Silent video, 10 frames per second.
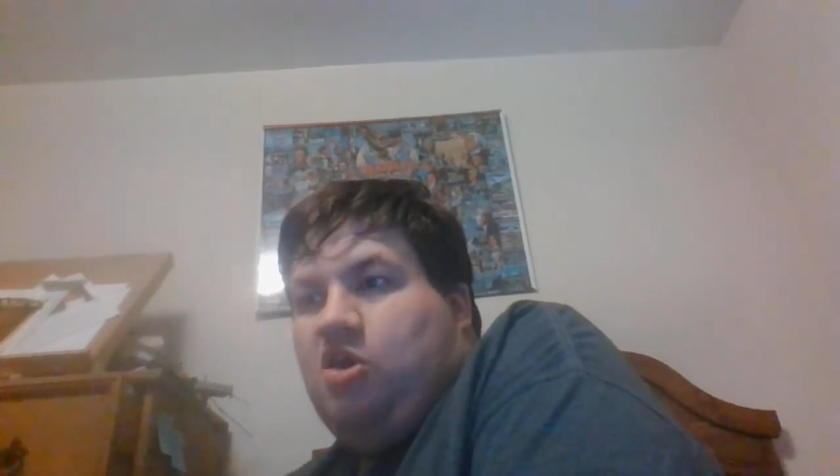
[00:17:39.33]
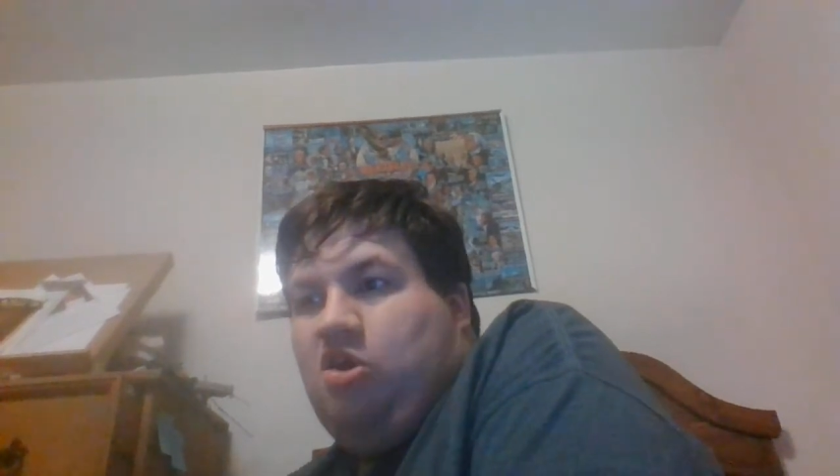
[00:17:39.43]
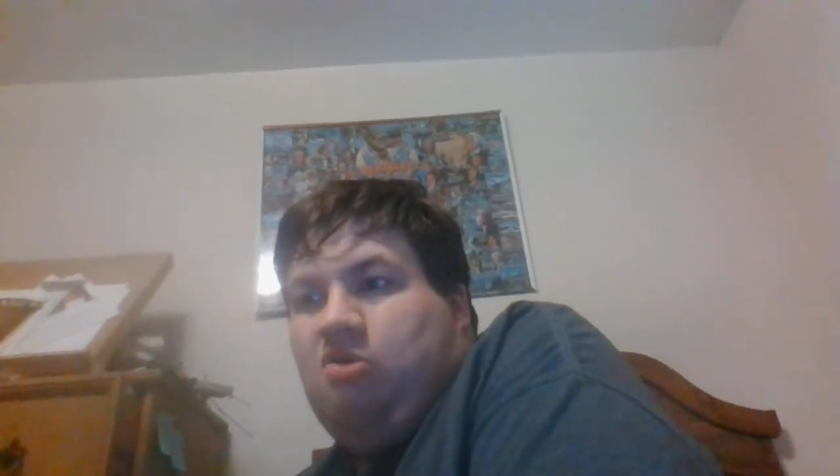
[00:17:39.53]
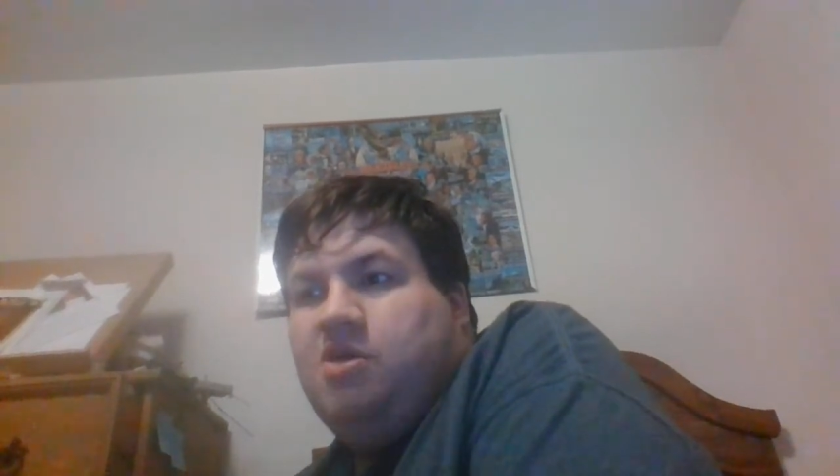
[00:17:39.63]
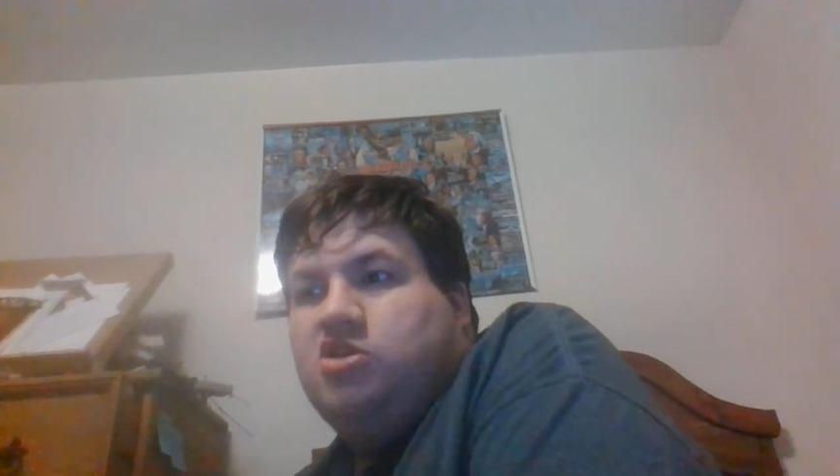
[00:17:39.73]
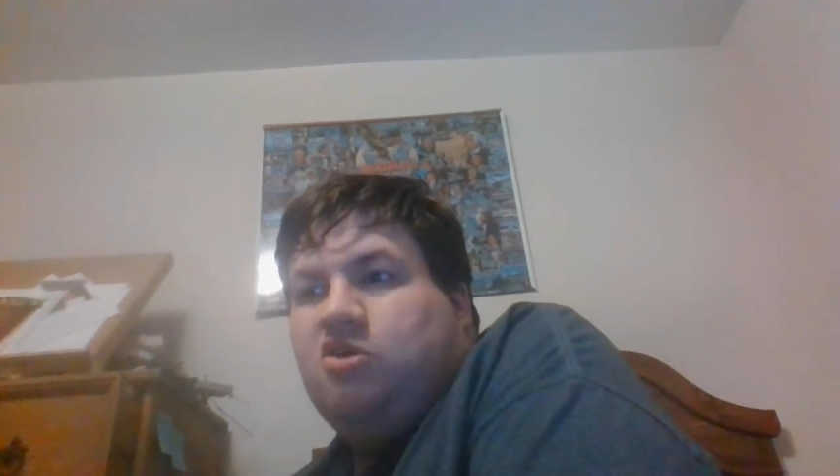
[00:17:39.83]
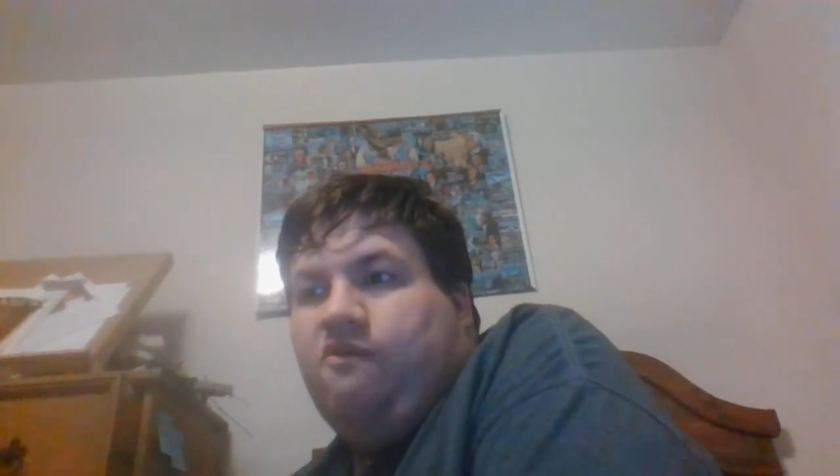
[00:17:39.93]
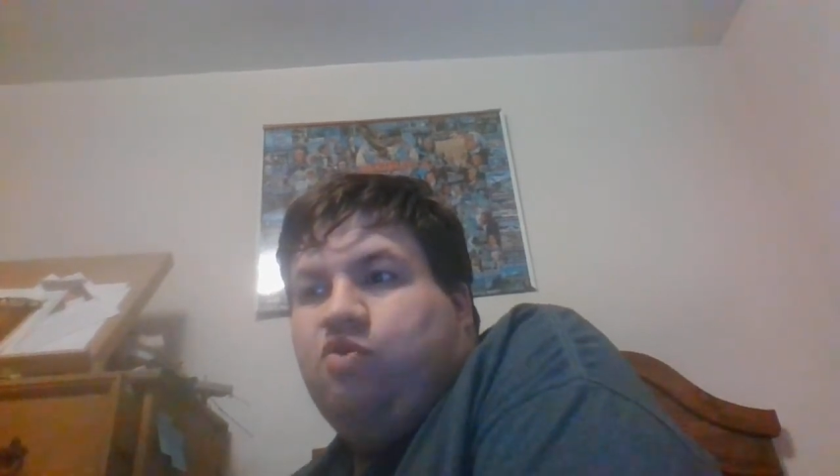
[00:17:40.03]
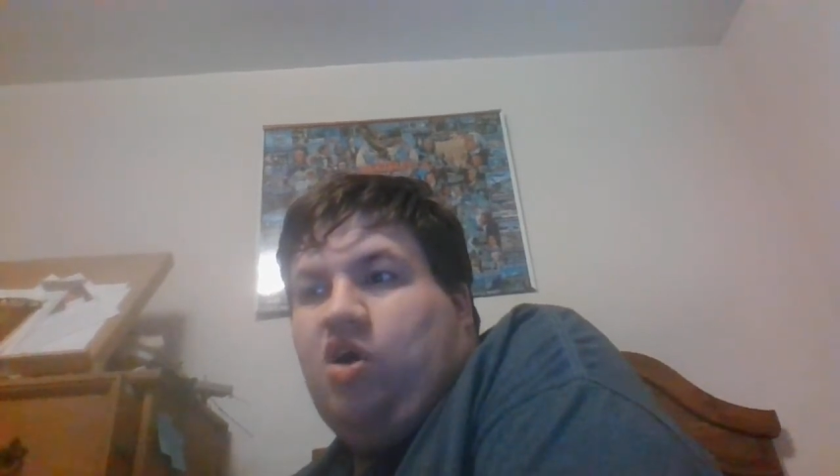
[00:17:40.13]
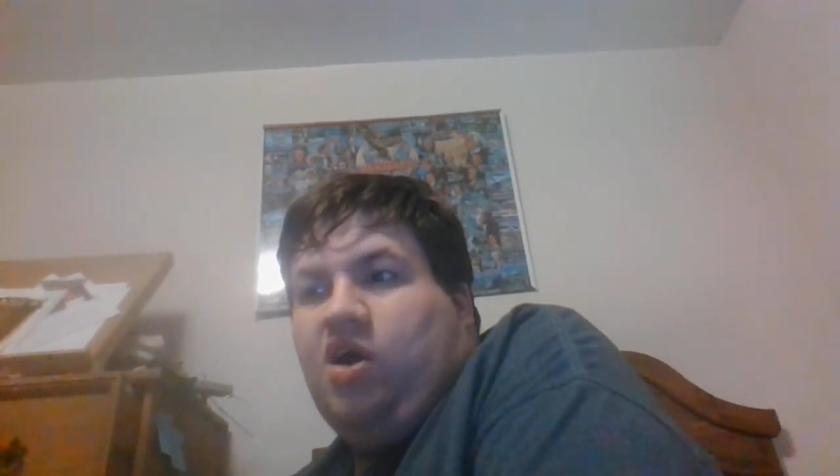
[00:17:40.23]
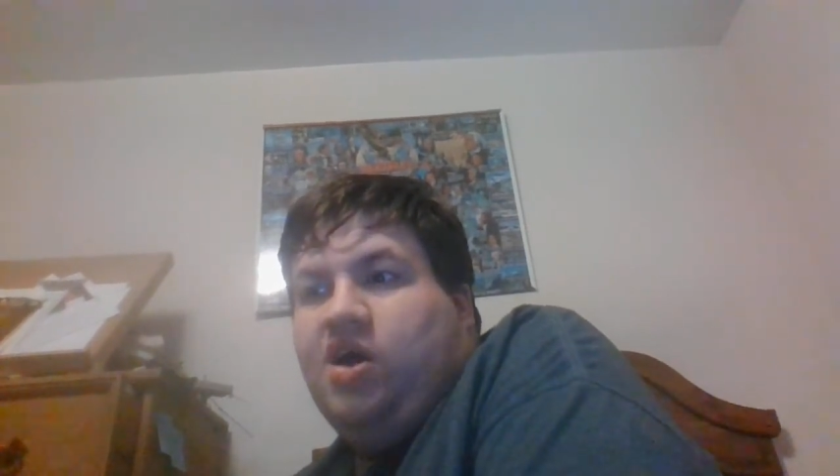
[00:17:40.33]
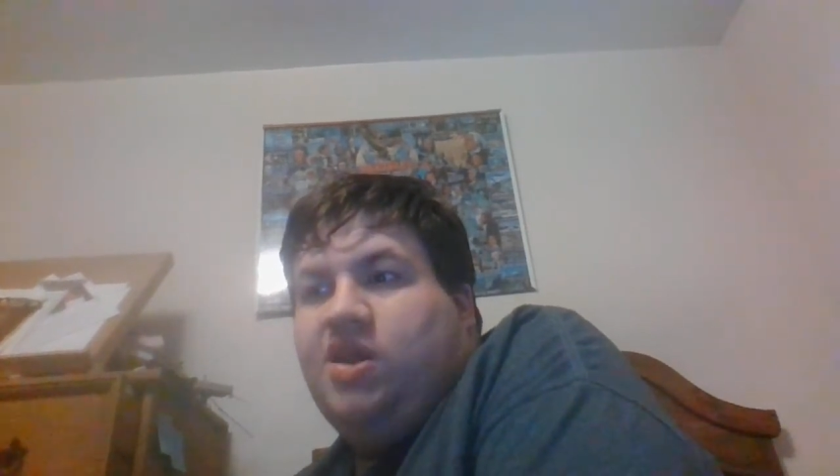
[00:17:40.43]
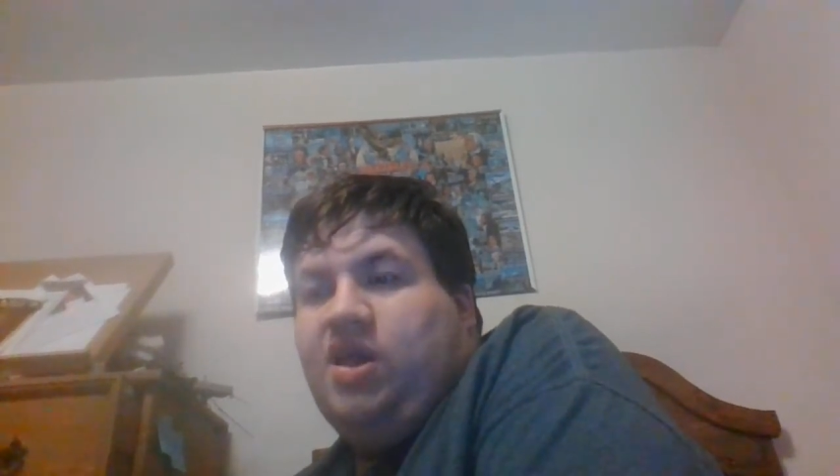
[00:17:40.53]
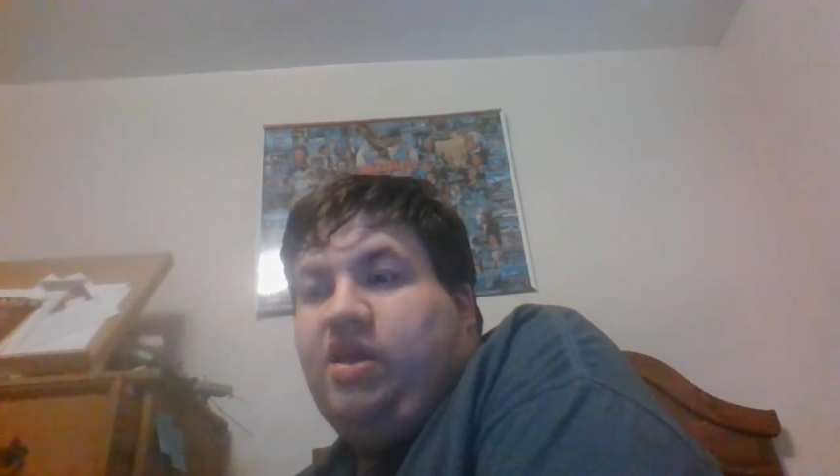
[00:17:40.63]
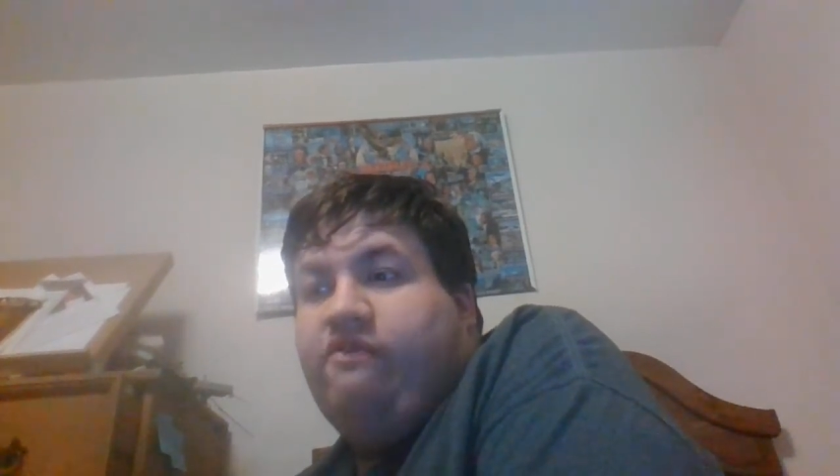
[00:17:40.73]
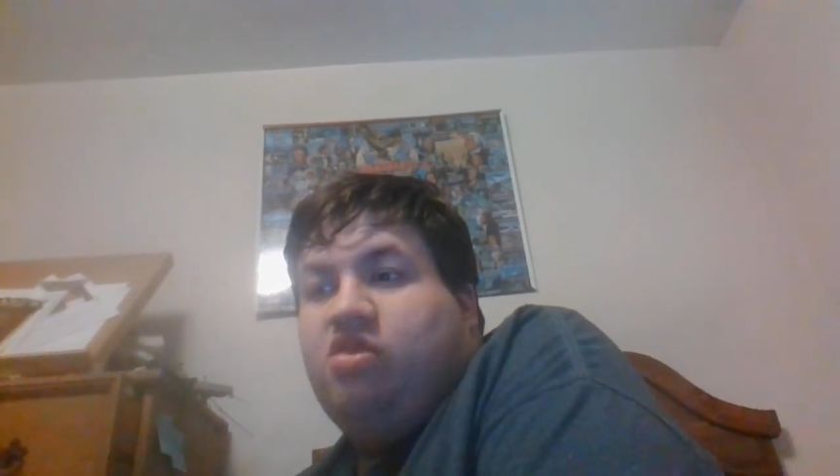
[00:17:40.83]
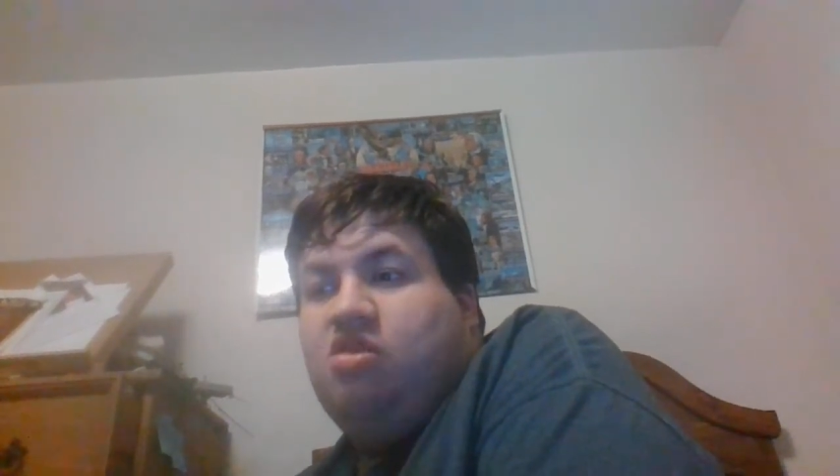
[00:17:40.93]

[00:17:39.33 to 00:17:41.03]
humans are flawed, even